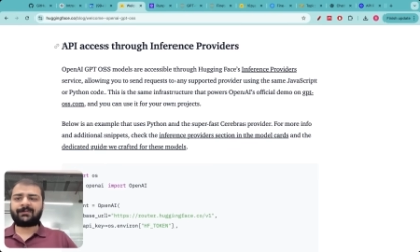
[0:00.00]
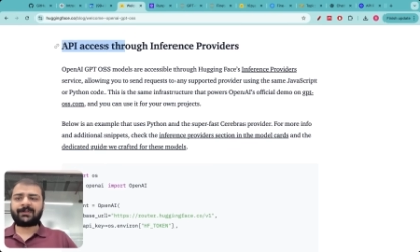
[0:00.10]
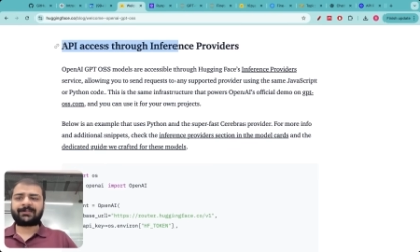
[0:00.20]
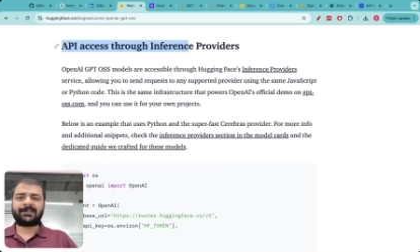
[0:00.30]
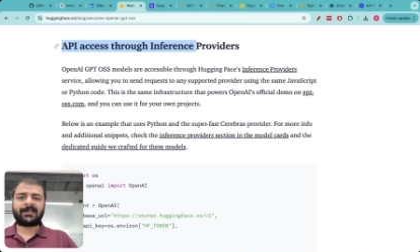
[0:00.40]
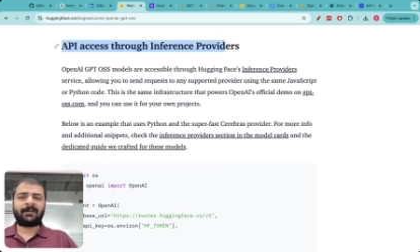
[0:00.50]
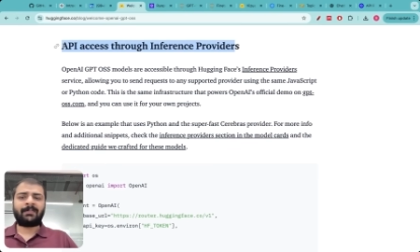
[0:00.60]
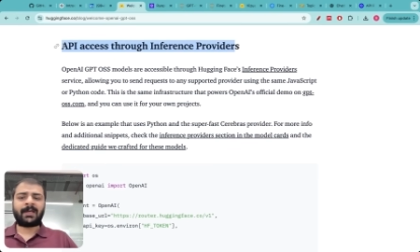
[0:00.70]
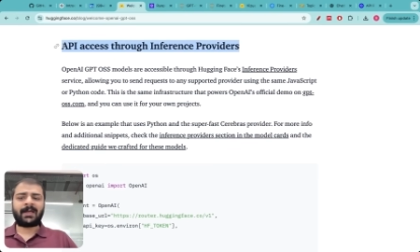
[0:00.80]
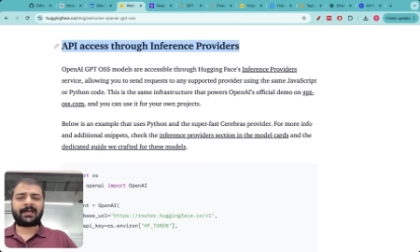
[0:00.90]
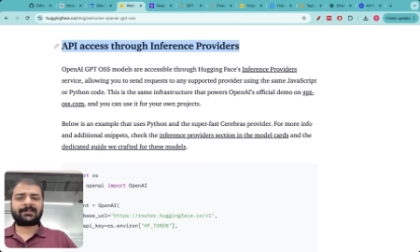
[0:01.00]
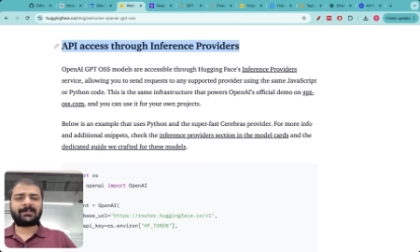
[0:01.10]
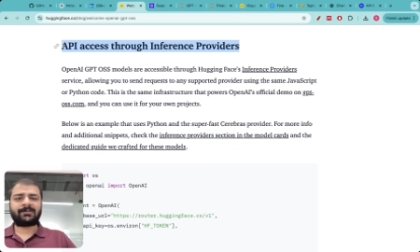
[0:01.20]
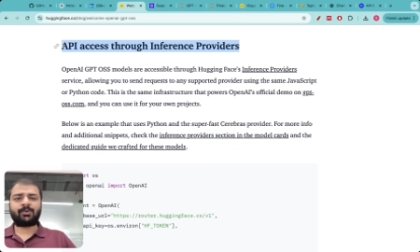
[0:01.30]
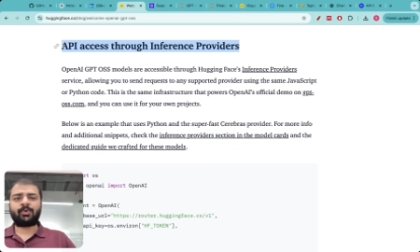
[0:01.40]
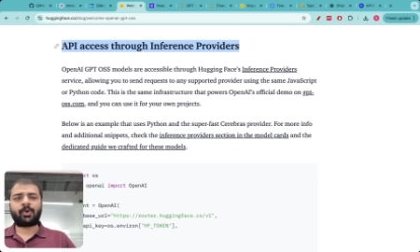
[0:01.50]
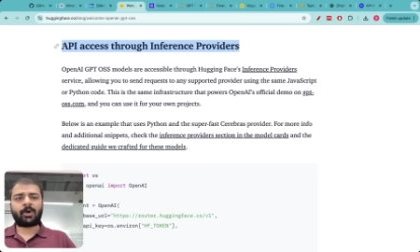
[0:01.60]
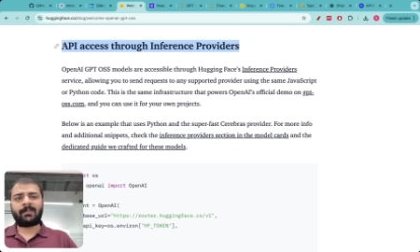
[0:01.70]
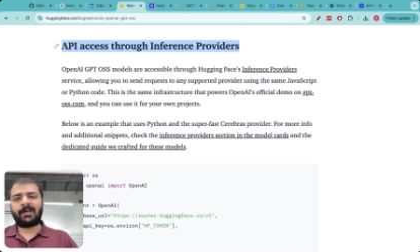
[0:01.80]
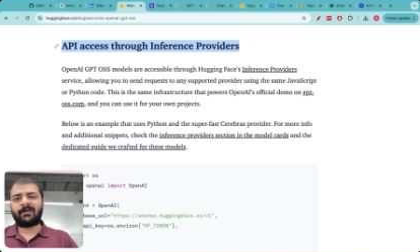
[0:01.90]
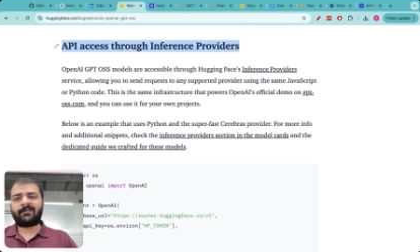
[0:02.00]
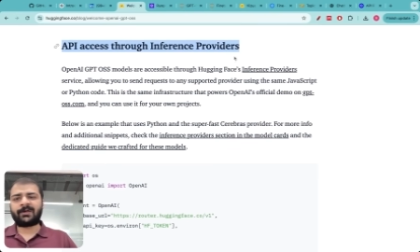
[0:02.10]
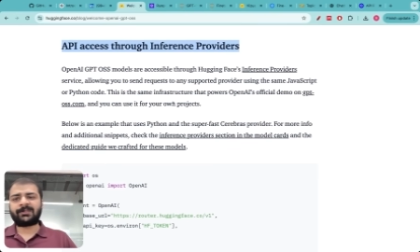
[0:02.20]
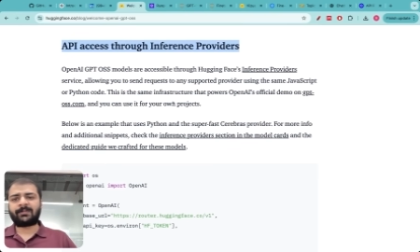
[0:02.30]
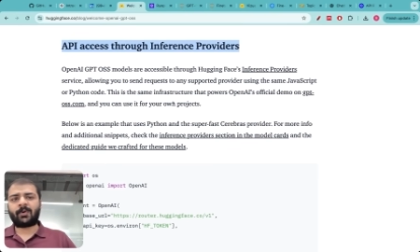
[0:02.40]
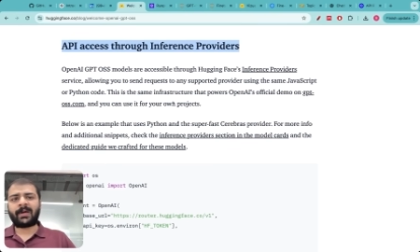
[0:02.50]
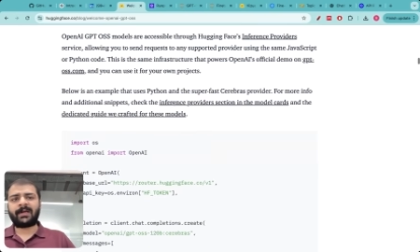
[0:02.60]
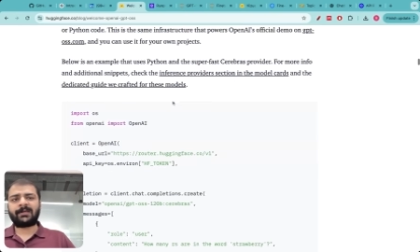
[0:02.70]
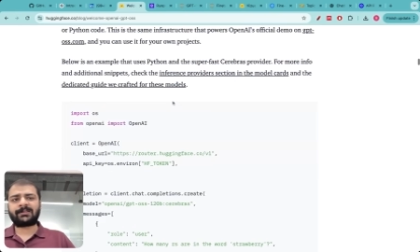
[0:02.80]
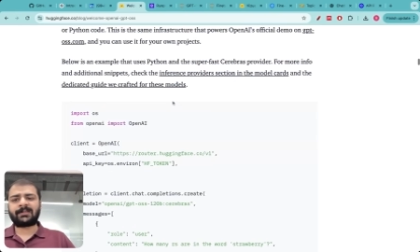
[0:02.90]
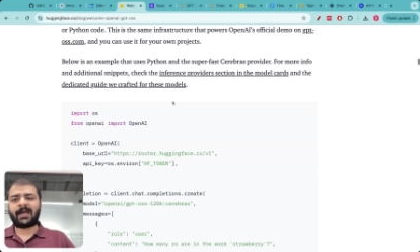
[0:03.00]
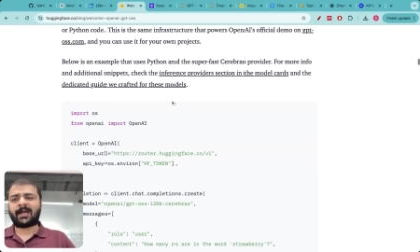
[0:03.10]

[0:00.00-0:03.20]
First is API access through normal inference providers,